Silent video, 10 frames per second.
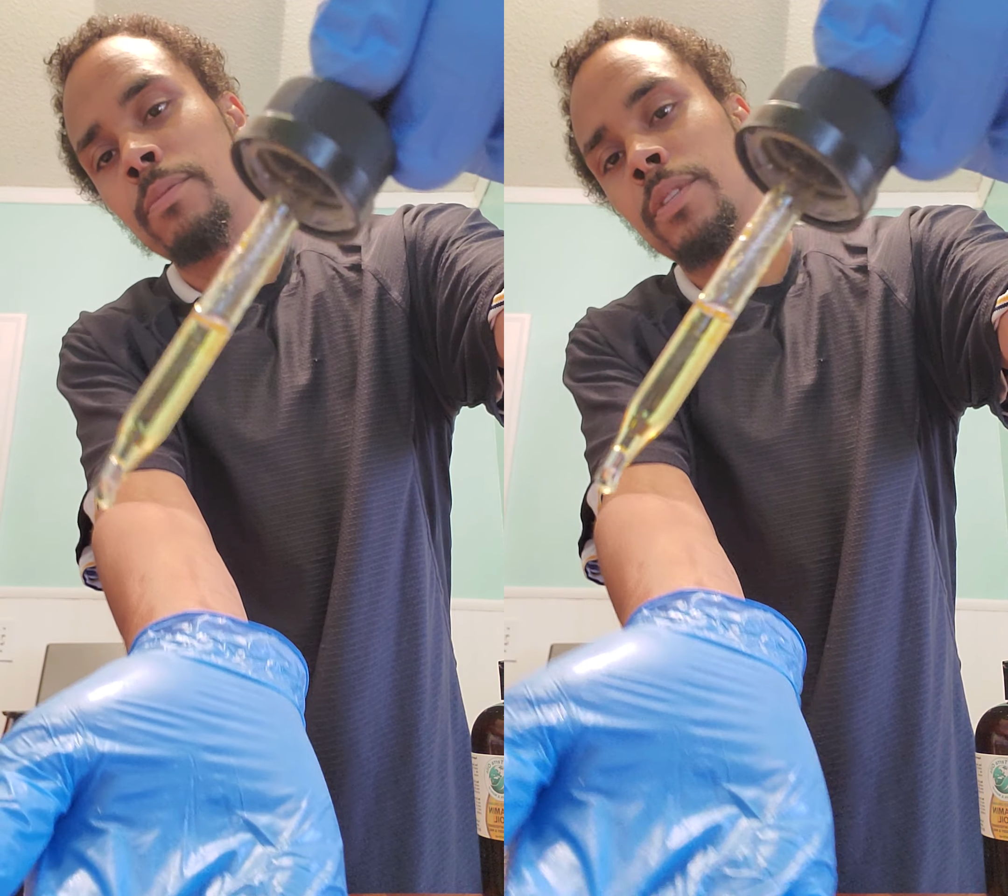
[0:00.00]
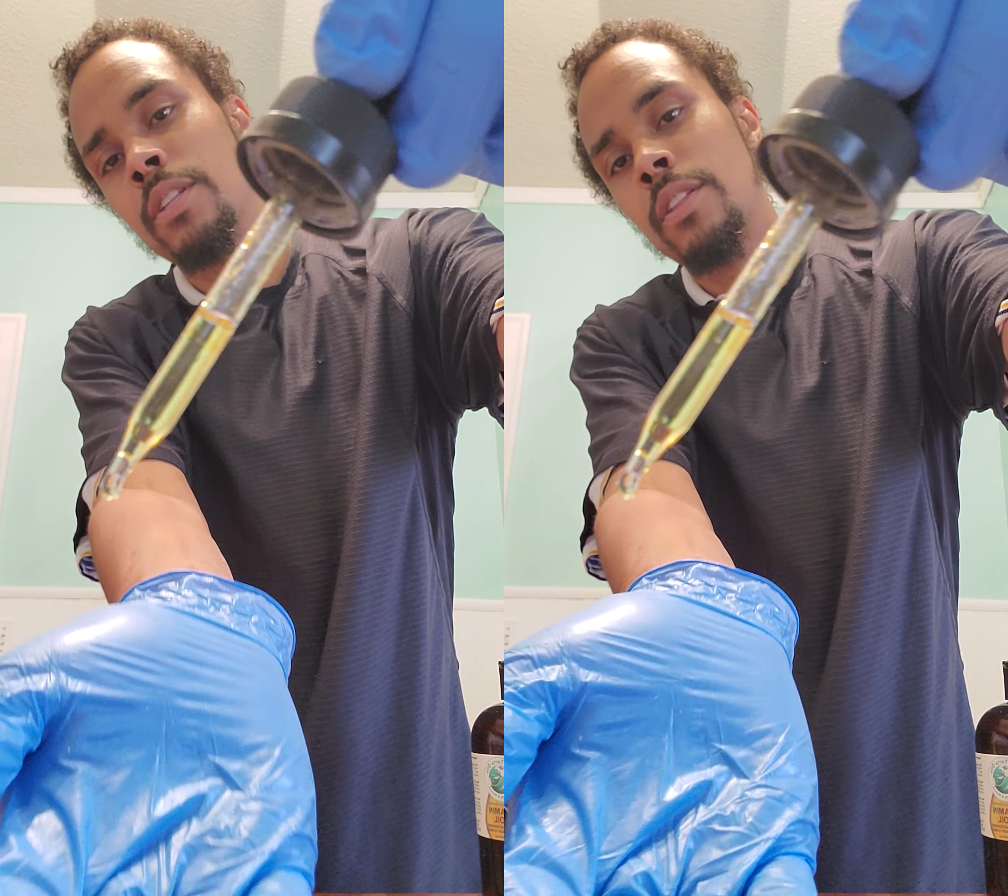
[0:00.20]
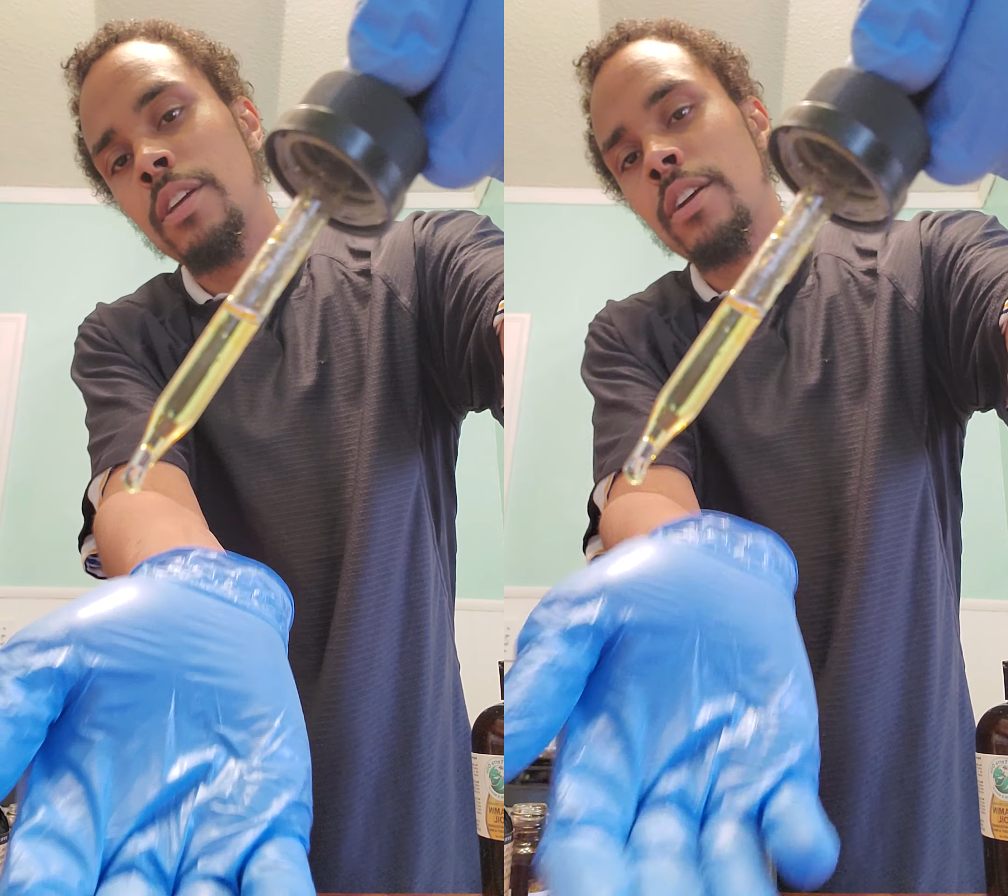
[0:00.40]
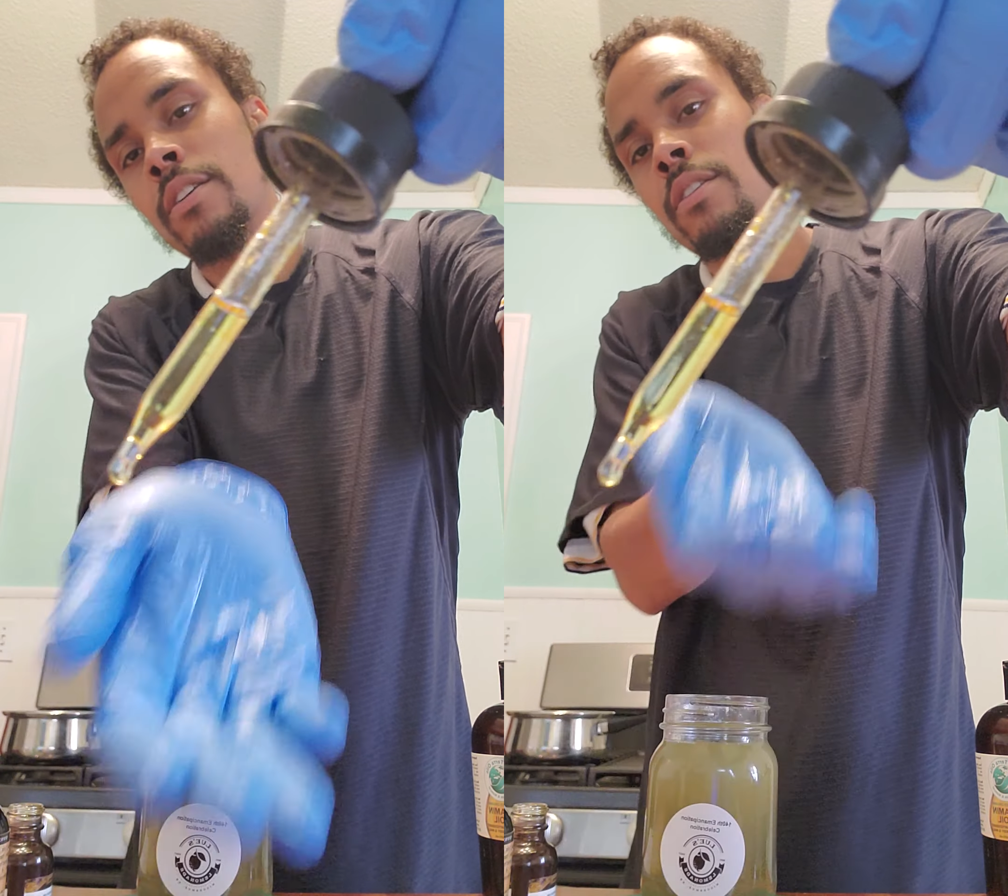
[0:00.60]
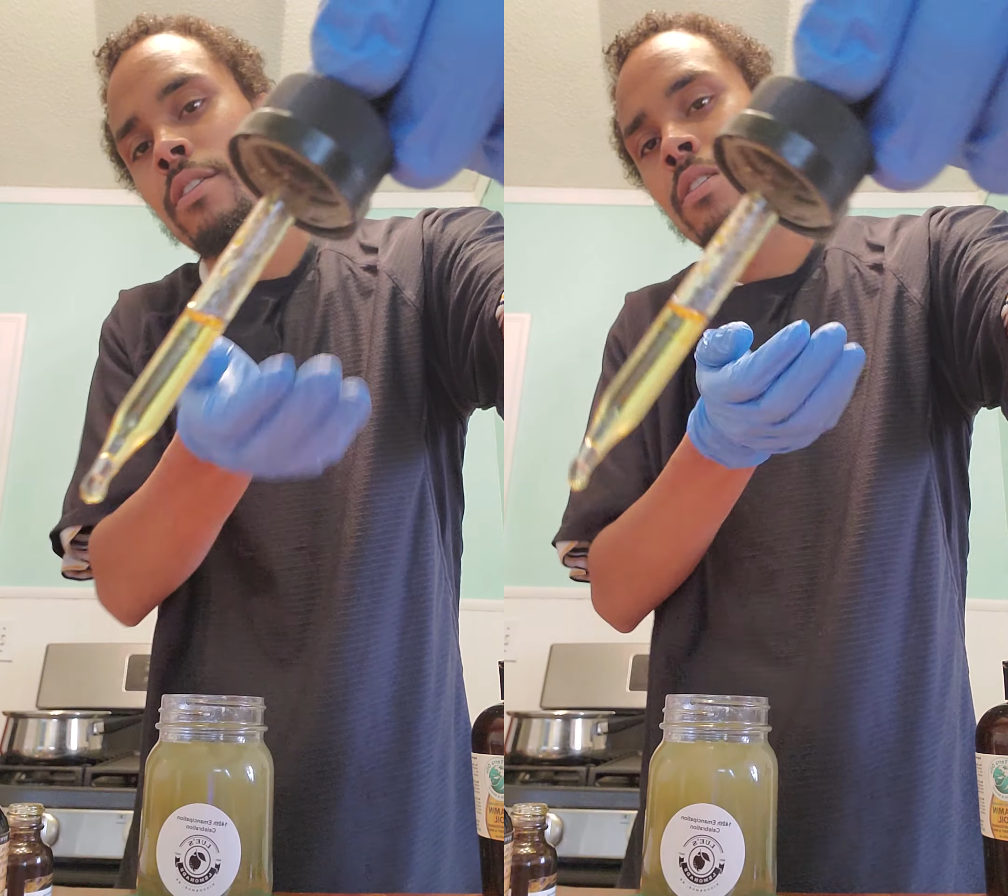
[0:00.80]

to there